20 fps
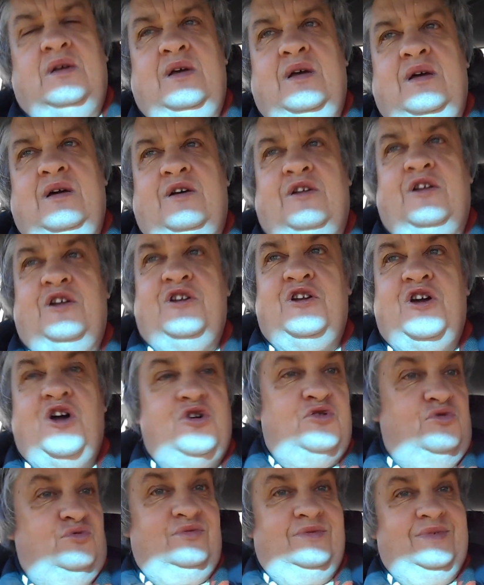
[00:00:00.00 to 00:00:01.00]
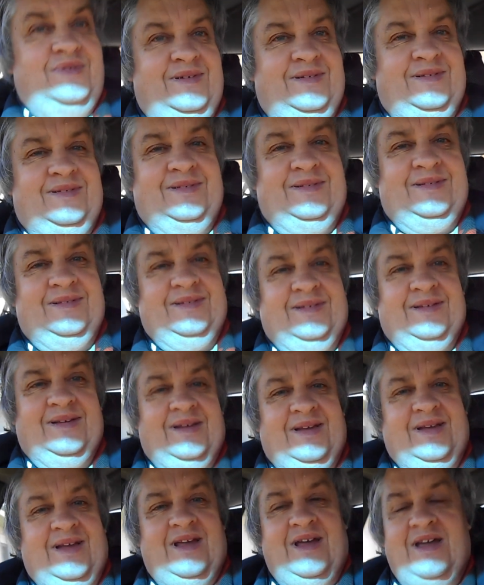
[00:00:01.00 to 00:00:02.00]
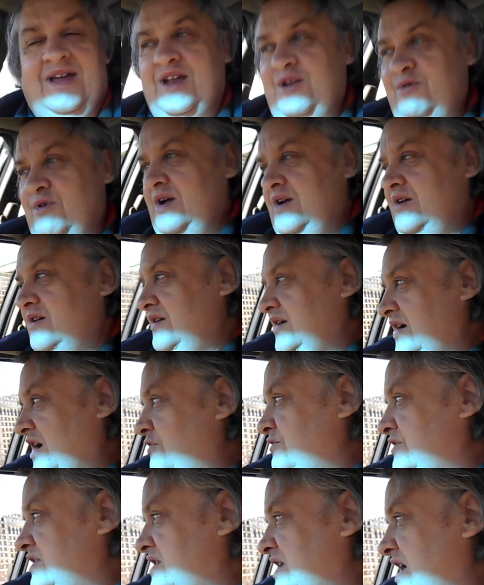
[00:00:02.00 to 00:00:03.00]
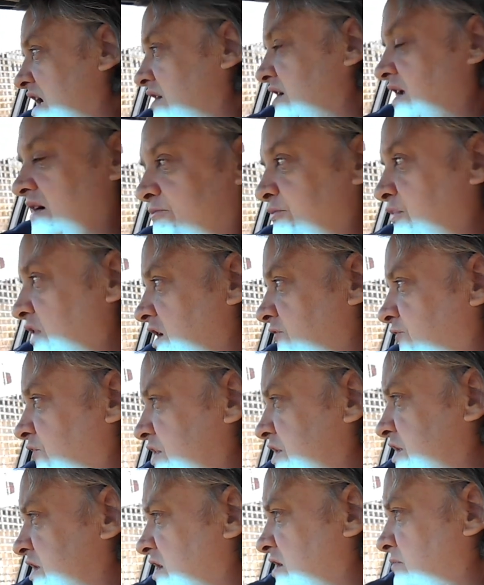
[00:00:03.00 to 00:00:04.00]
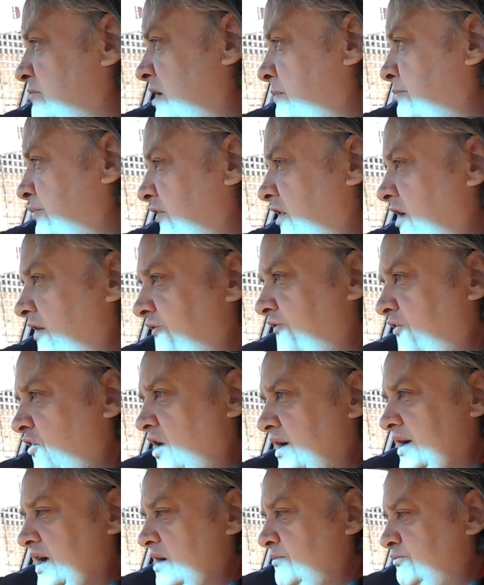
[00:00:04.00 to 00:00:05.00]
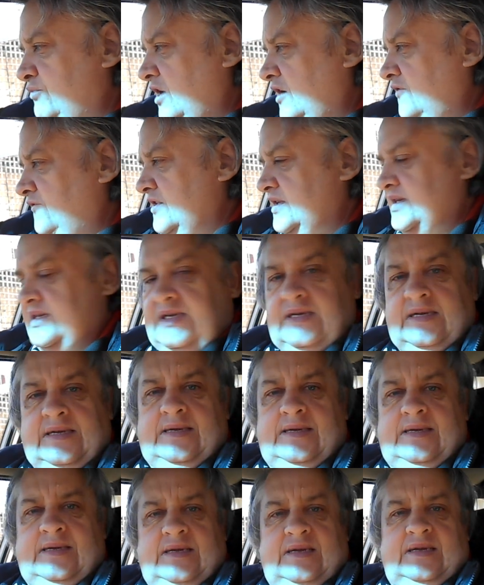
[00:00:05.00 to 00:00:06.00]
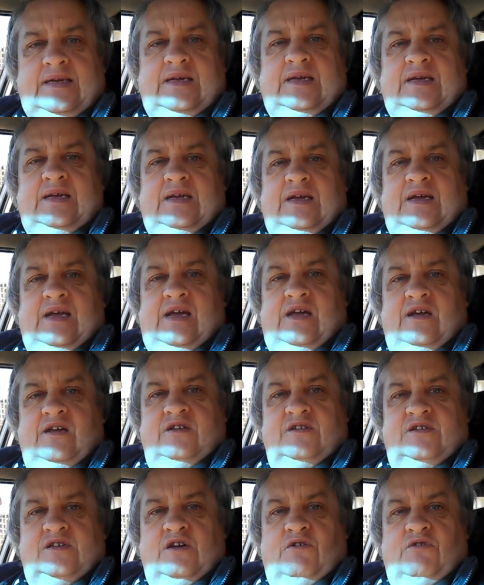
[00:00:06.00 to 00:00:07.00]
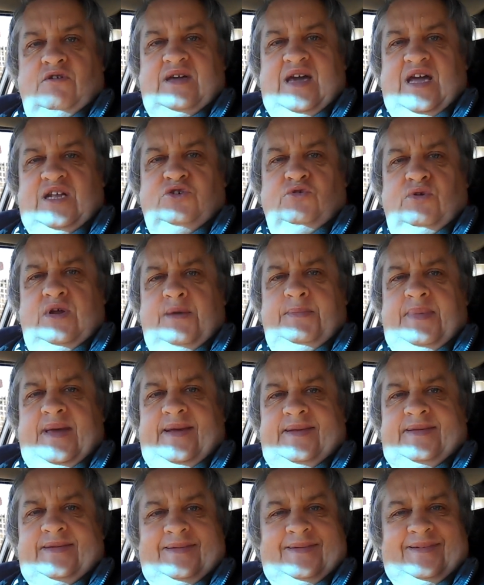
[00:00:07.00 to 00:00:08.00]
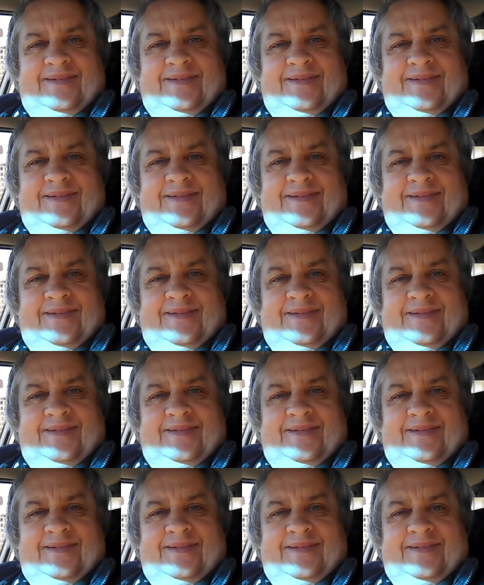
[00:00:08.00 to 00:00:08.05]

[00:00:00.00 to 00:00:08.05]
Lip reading: I don't know. Anyway, I've got to go into town and have breakfast, my Friday breakfast. And so I'll catch you in a bit.